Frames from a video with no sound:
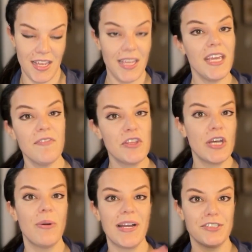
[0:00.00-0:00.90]
even
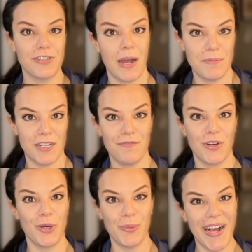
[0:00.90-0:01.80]
though I dropped it for
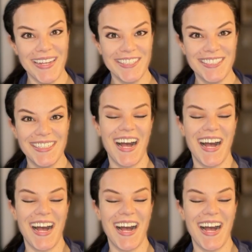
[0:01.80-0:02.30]
a while,